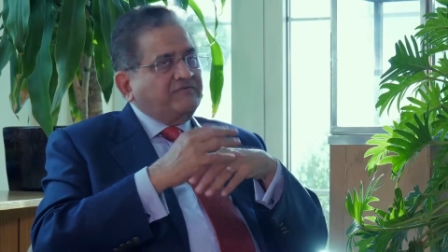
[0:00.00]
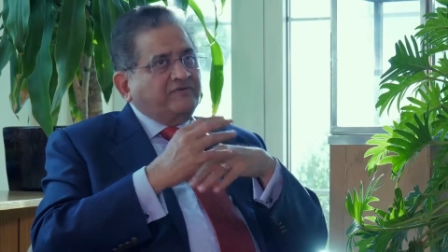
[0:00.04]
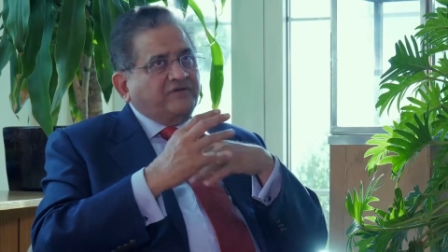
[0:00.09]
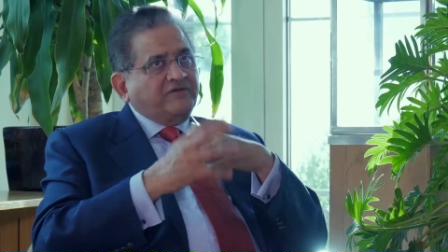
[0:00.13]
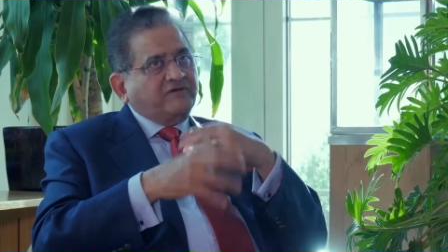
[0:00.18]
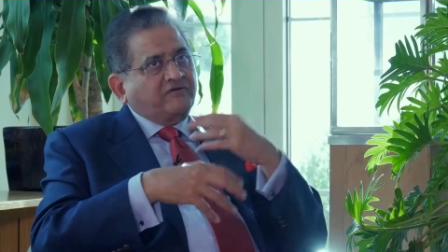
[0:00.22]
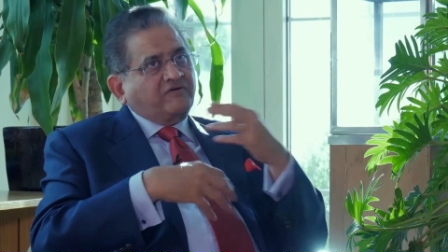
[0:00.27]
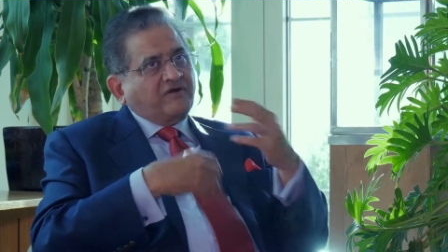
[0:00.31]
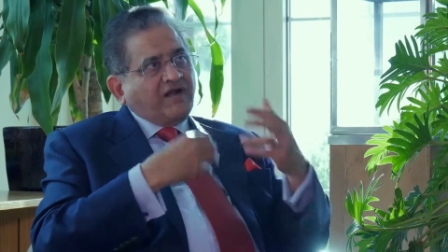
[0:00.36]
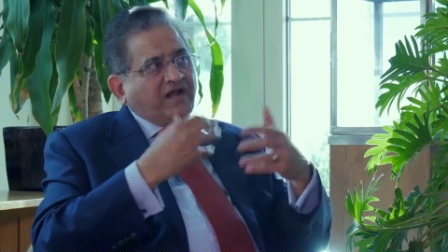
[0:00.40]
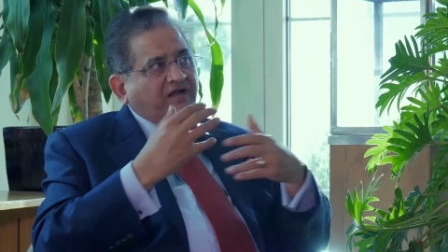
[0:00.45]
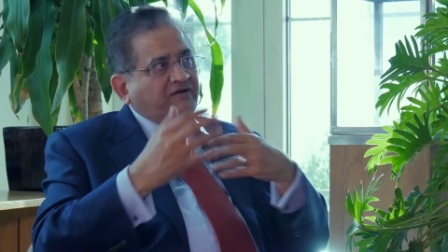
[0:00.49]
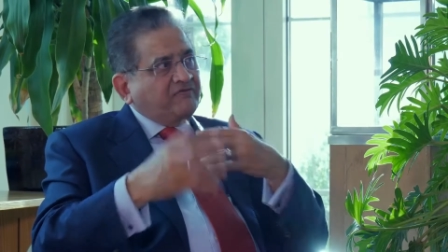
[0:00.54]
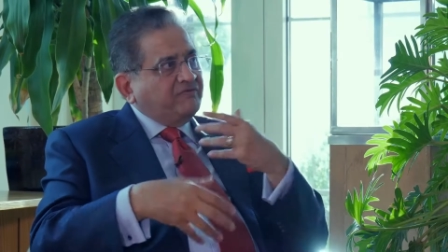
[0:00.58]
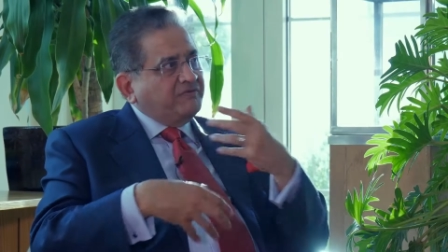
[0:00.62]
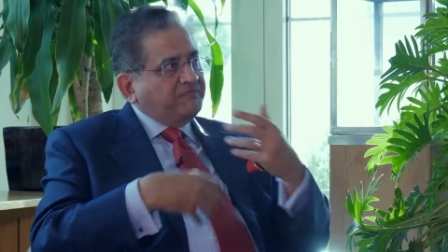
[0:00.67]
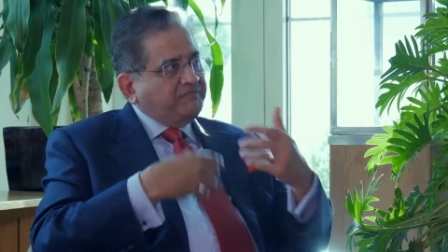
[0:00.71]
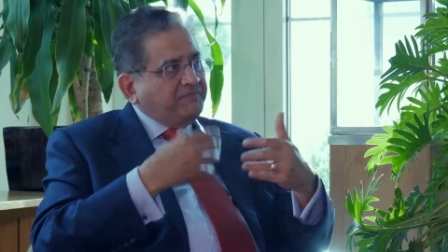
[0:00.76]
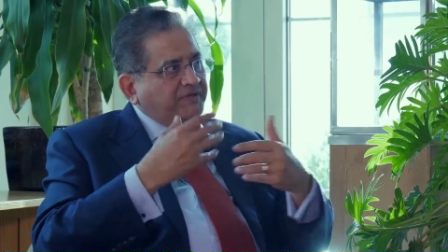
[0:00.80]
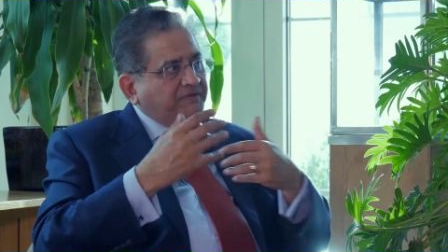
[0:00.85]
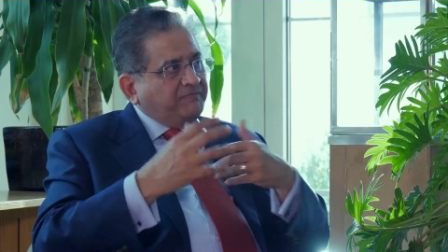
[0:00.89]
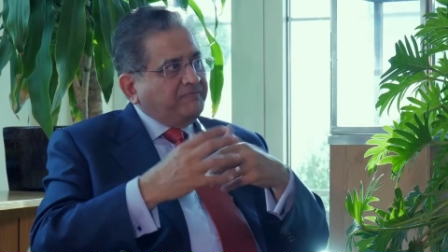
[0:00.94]
we interact
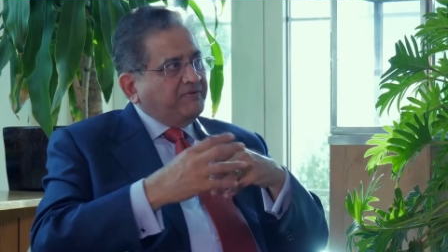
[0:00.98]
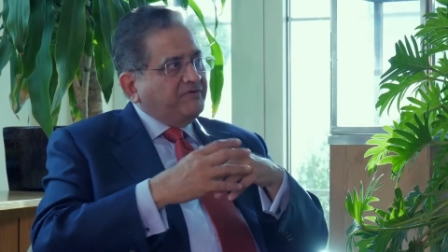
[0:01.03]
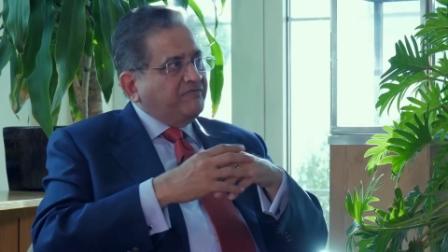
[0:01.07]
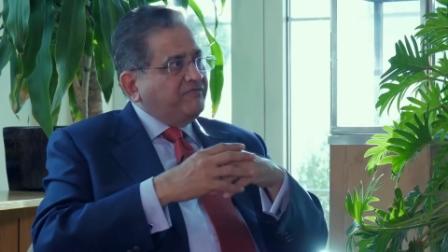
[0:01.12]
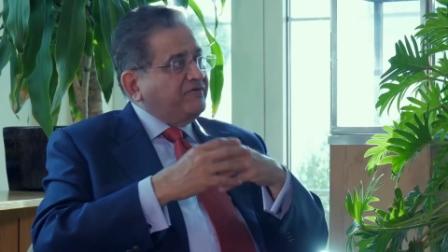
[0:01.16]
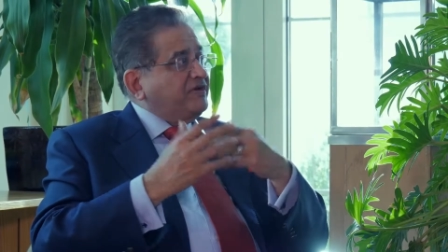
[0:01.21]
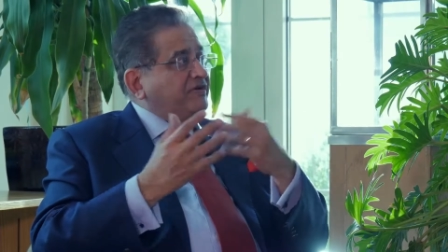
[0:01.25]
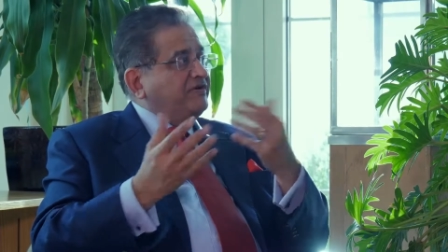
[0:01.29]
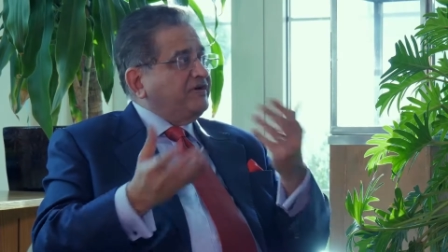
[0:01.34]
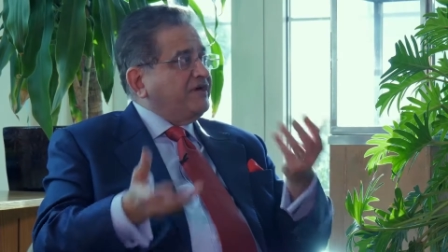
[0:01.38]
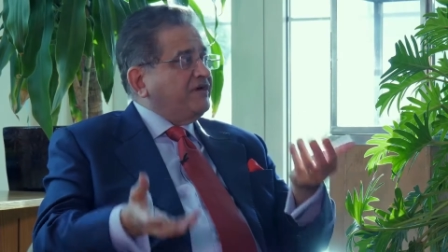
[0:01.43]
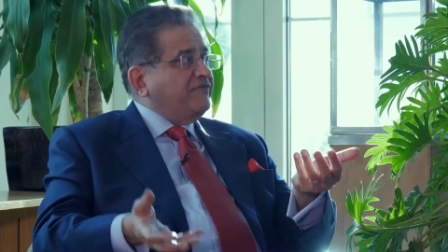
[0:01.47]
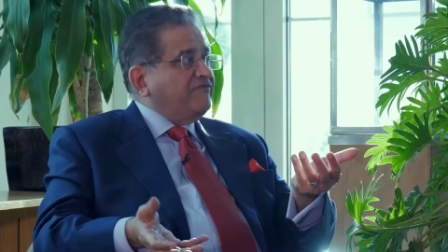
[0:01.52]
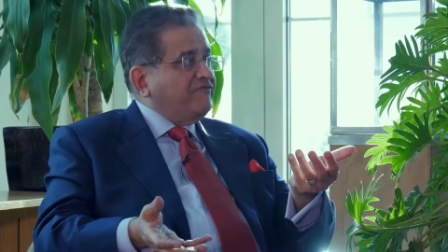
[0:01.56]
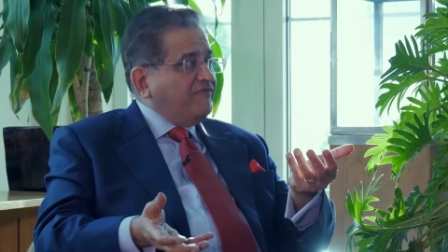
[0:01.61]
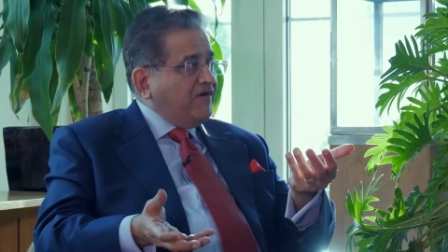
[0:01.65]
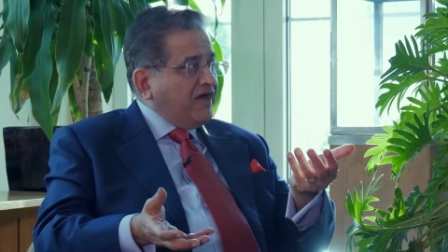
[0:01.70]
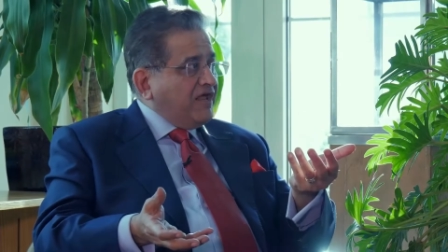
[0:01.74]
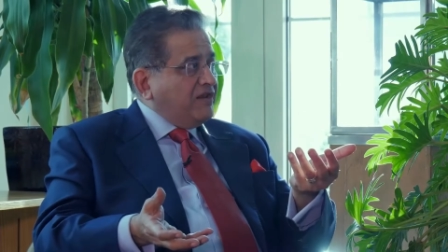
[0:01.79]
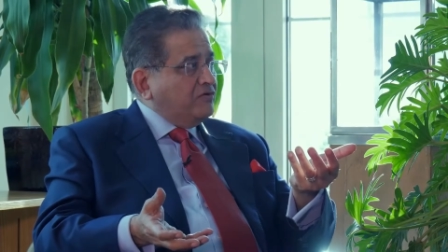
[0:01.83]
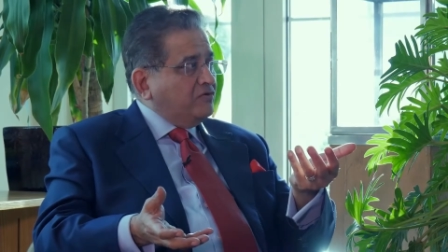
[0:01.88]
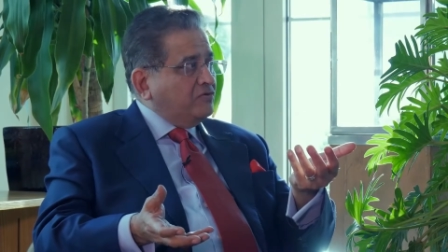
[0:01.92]
with people, we create
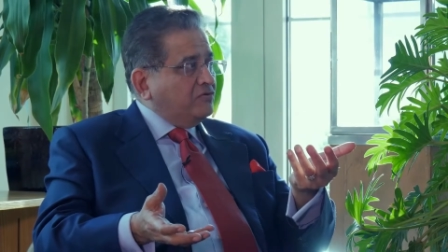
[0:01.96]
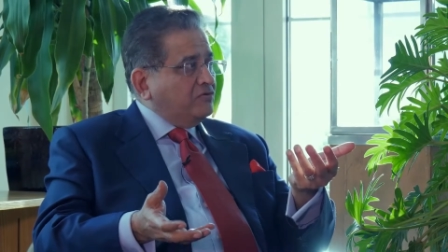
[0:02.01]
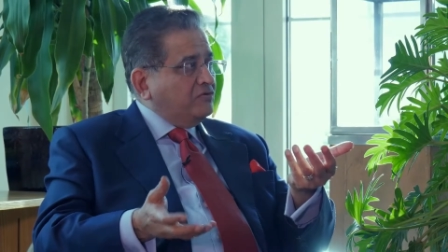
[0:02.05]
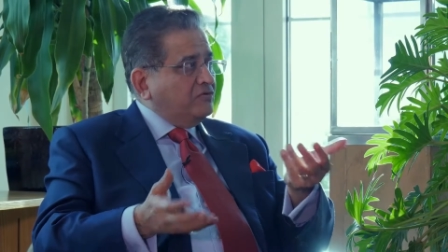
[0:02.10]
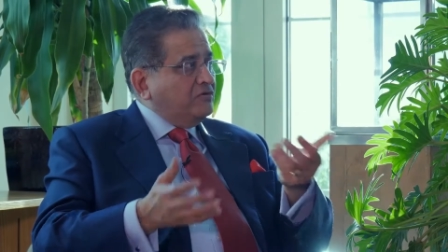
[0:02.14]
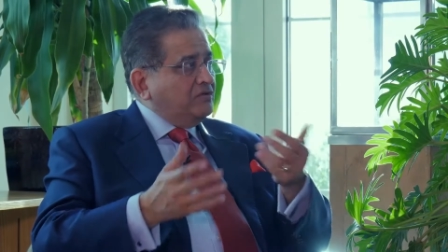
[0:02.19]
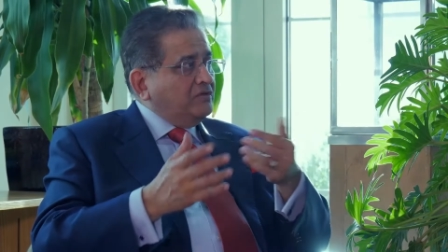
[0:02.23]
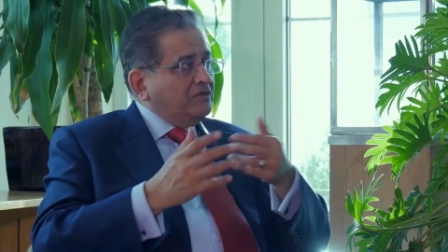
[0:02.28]
value.